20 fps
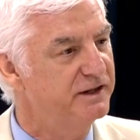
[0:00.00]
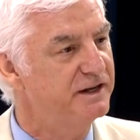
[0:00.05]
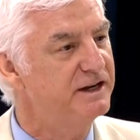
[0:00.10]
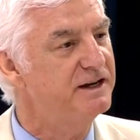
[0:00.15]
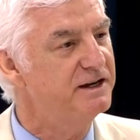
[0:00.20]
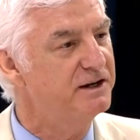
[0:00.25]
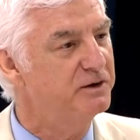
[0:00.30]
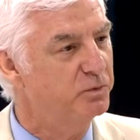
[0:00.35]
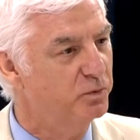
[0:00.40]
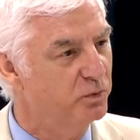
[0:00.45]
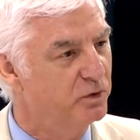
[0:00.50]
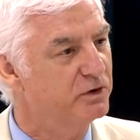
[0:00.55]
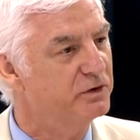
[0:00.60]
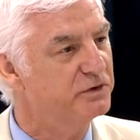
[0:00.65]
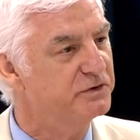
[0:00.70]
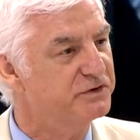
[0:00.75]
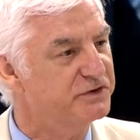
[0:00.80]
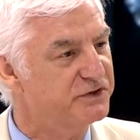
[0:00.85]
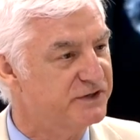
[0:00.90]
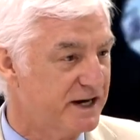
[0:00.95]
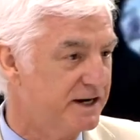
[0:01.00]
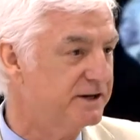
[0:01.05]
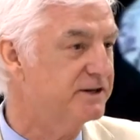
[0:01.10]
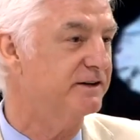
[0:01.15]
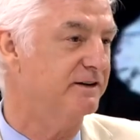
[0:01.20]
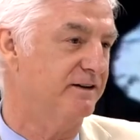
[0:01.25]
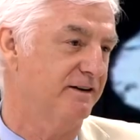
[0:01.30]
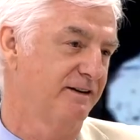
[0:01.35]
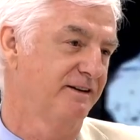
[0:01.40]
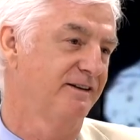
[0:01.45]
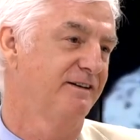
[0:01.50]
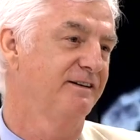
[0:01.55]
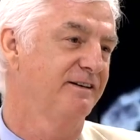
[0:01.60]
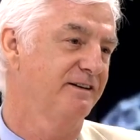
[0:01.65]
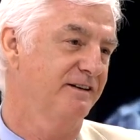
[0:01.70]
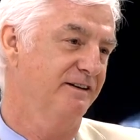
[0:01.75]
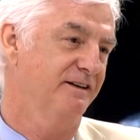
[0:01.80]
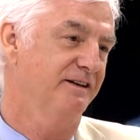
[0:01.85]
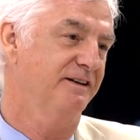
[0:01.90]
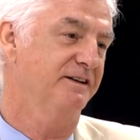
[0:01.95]
the world center
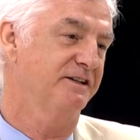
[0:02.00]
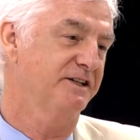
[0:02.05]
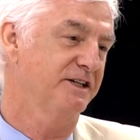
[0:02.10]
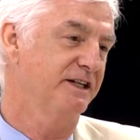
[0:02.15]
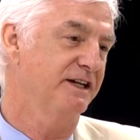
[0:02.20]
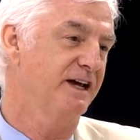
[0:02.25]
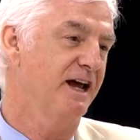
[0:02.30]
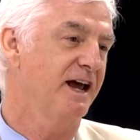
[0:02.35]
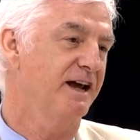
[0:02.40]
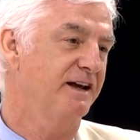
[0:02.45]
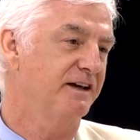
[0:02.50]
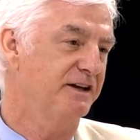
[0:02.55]
today.